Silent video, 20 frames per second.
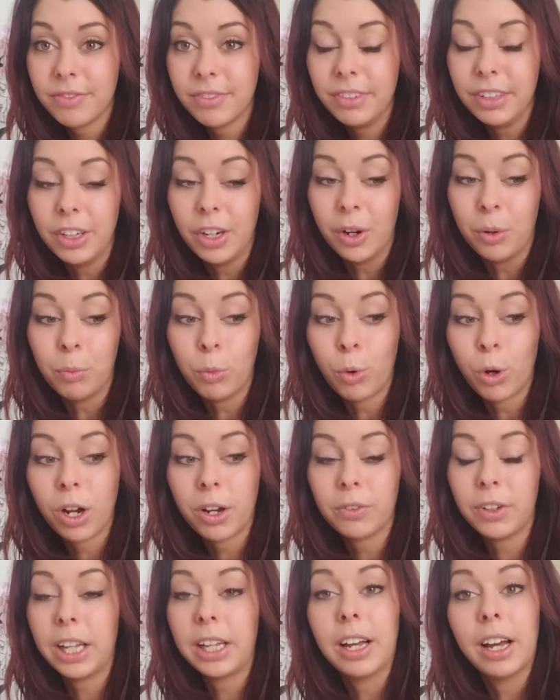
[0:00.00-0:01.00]
you know, more
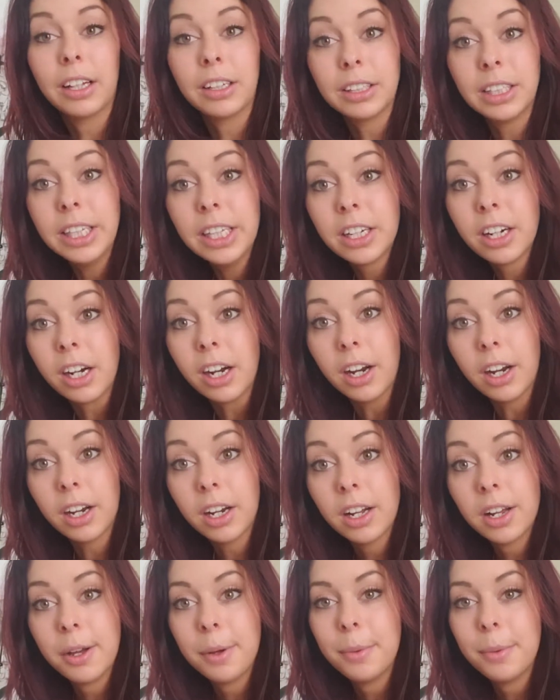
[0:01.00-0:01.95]
of like a leader